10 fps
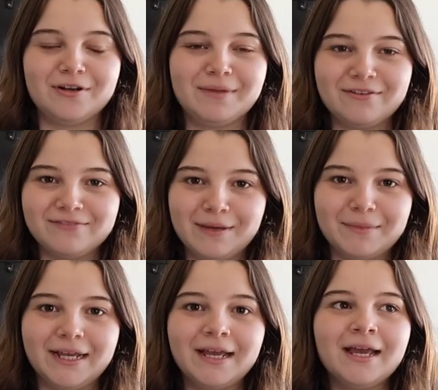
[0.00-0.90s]
in my
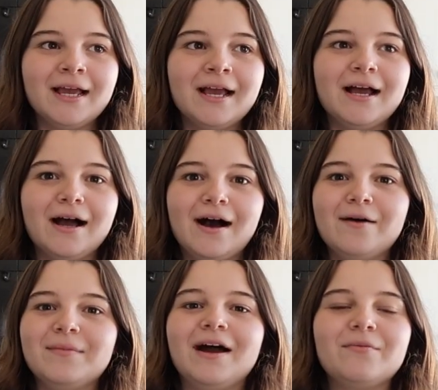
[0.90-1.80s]
family.
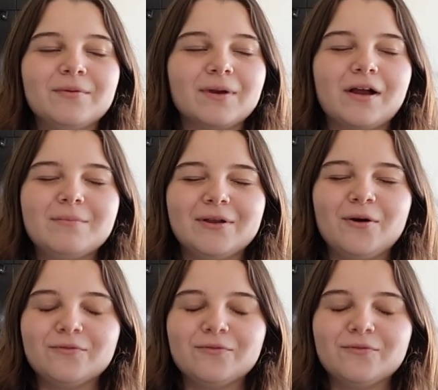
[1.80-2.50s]
I remember coming